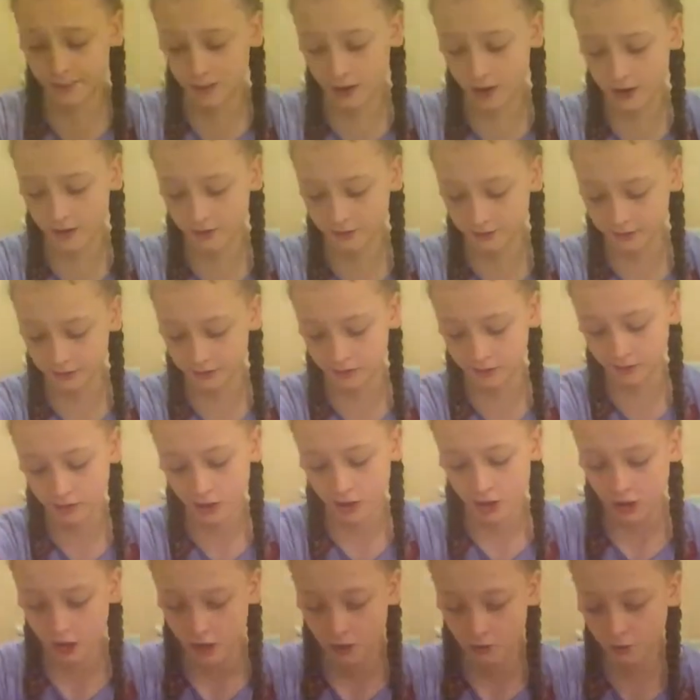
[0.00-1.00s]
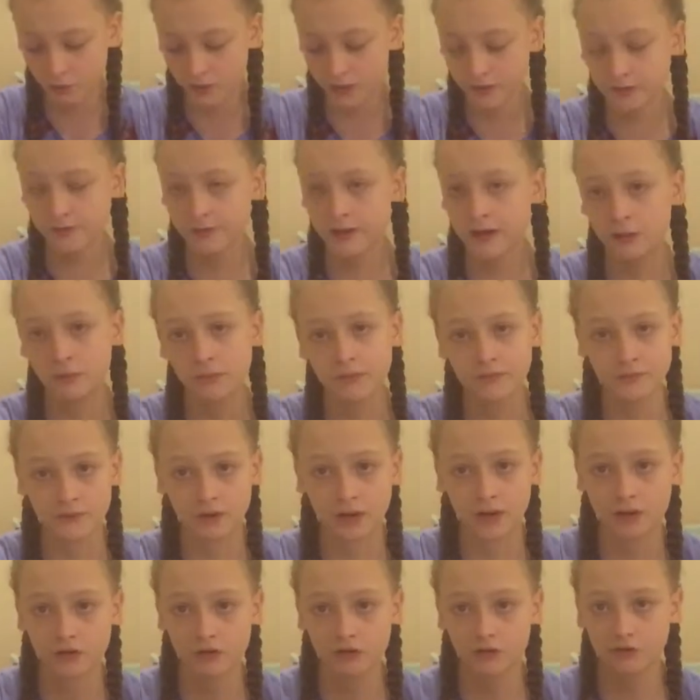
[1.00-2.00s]
person, when you're out with
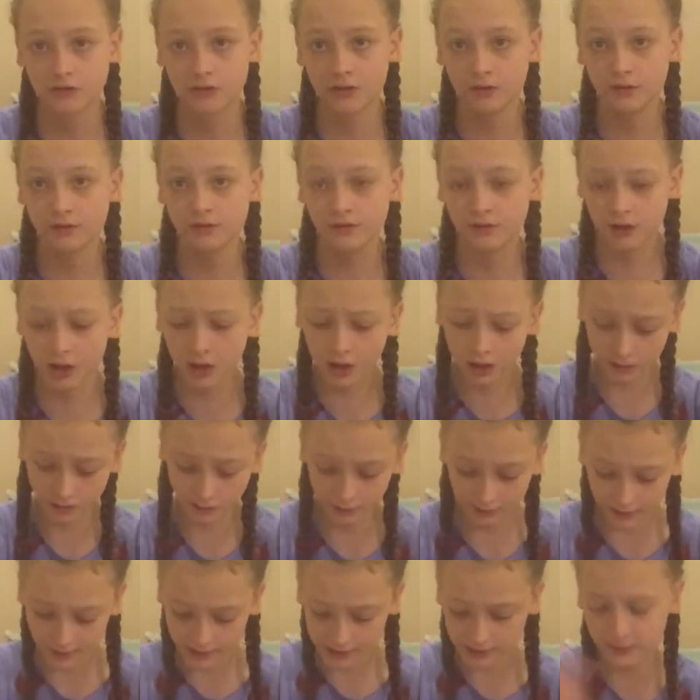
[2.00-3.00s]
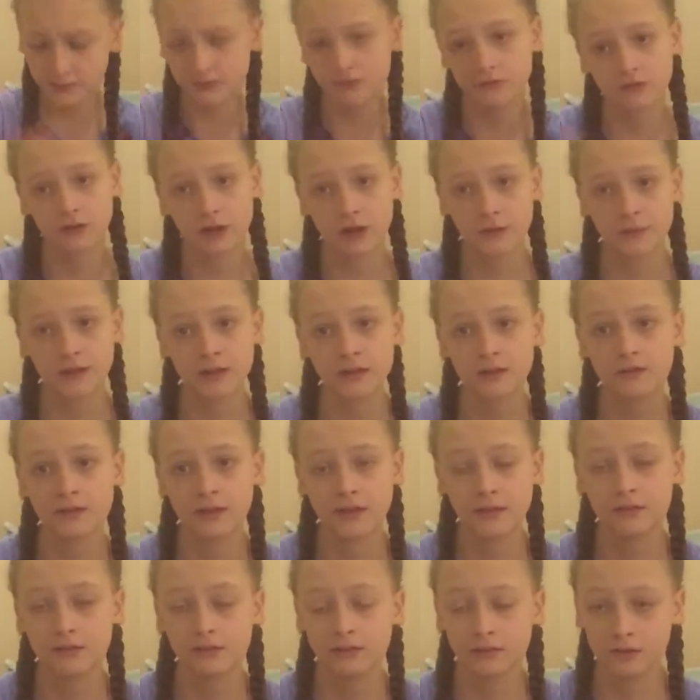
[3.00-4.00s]
lunch, they'll start Instagramming,
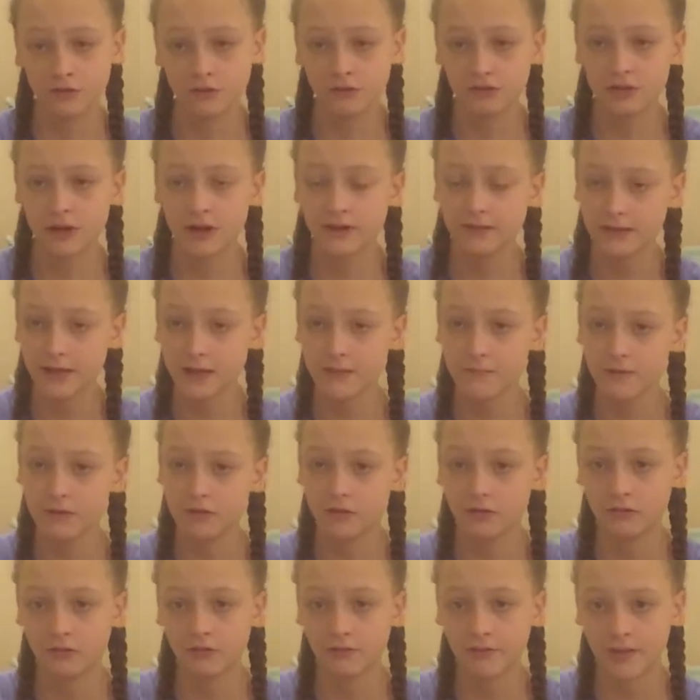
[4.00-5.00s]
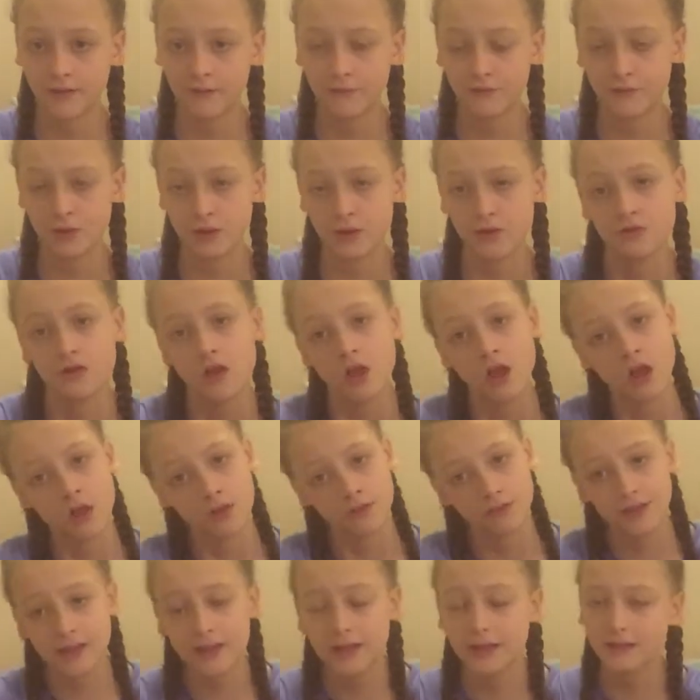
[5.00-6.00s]
they'll start taking pictures of their food,
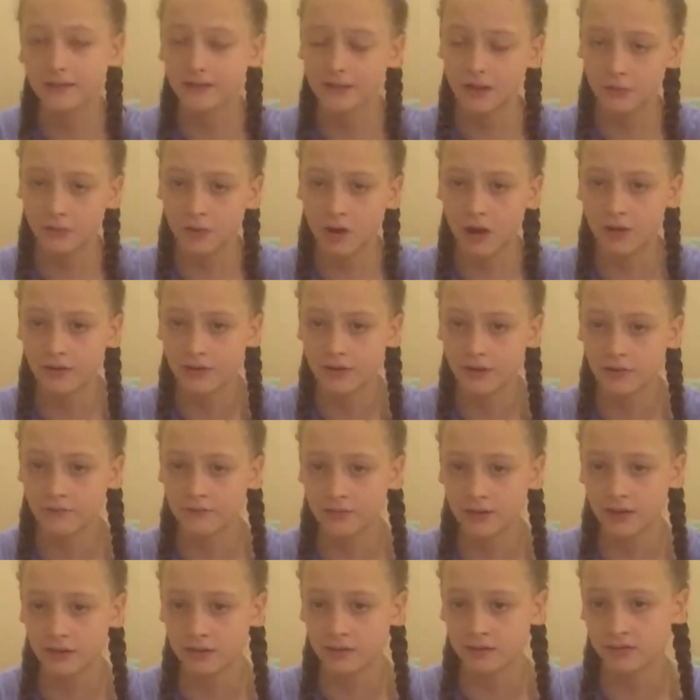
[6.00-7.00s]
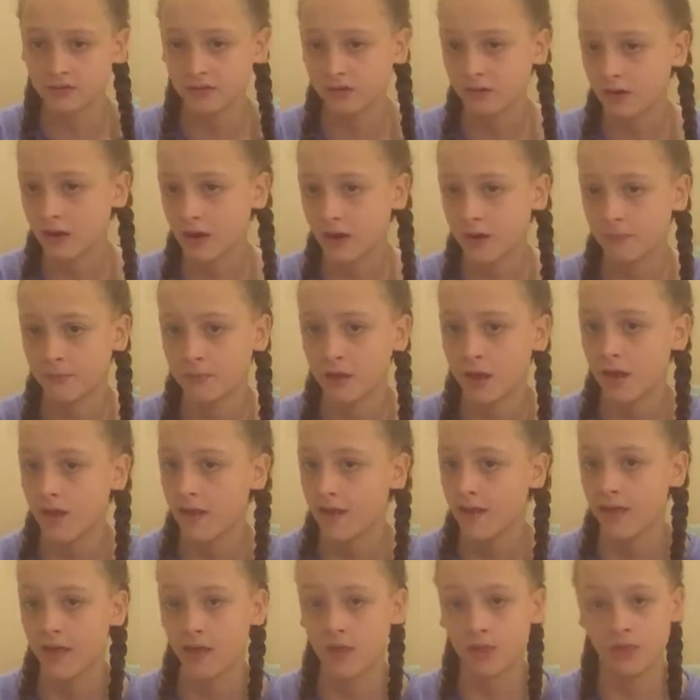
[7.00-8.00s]
thinking they're worthy of an Instagram.
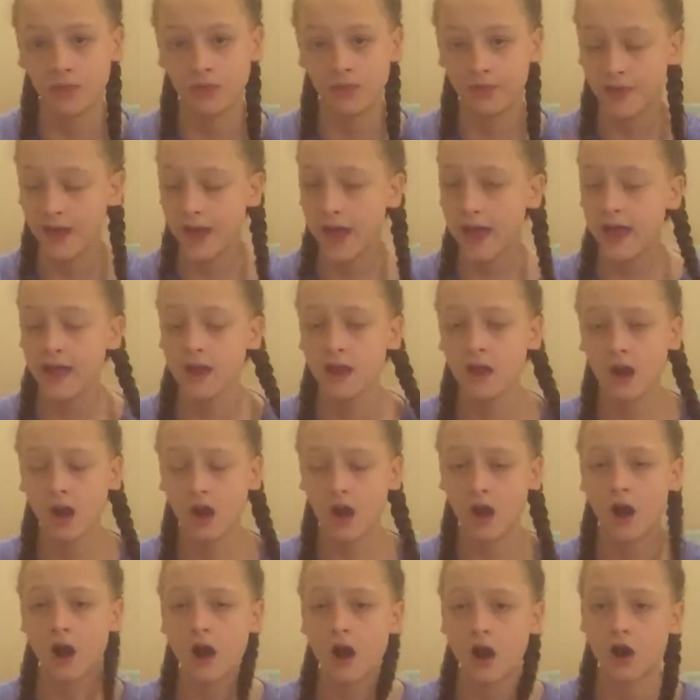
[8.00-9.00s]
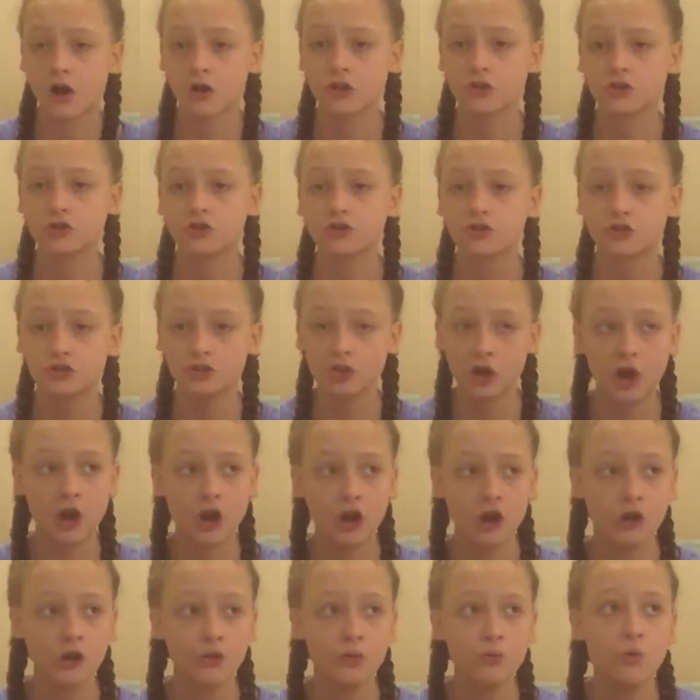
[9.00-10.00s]
They are
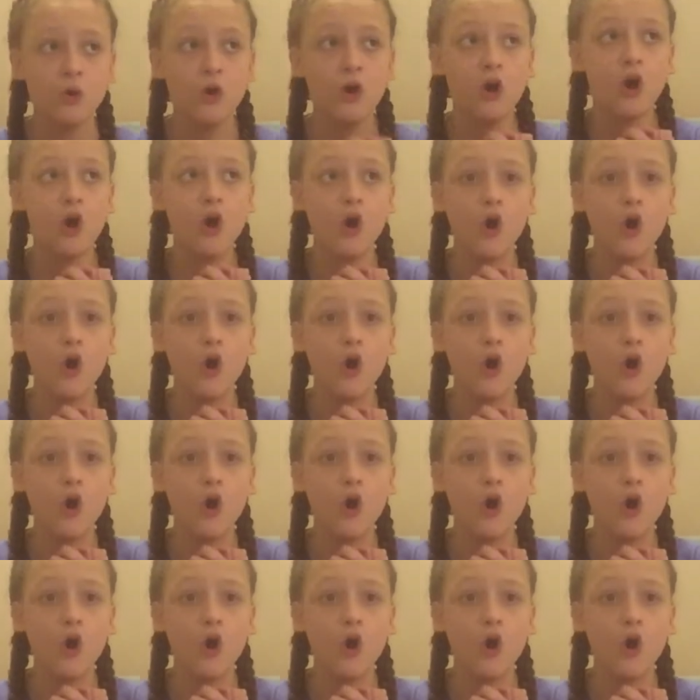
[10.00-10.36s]
so